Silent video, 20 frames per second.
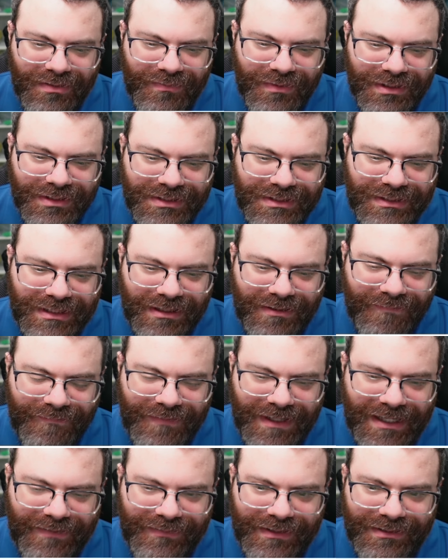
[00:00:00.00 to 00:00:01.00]
of words that are
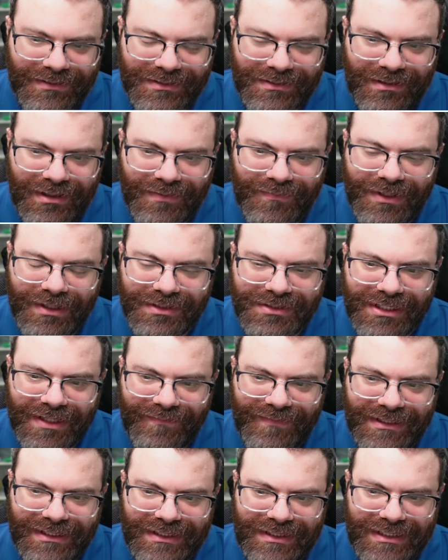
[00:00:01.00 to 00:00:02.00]
five letters long. We also
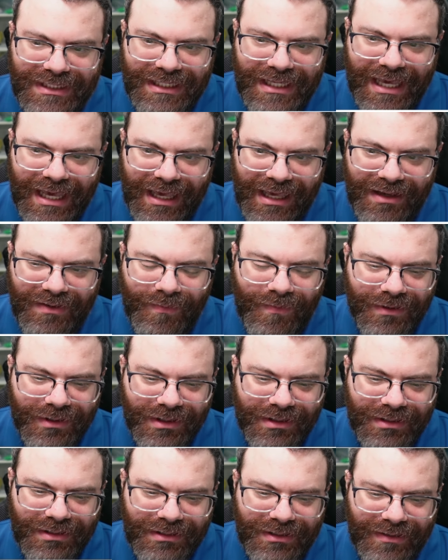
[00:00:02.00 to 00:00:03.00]
have the CA
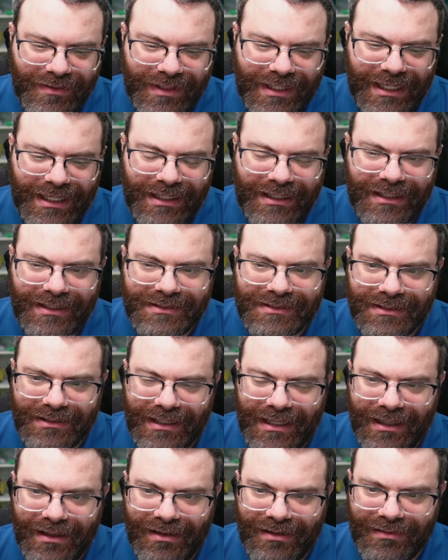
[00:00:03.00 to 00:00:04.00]
word that ends
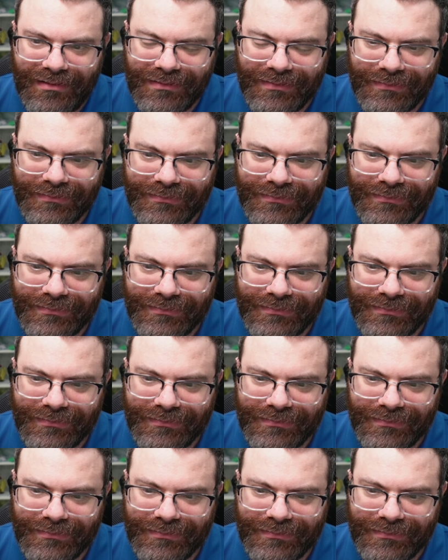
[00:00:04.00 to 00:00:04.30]
in L.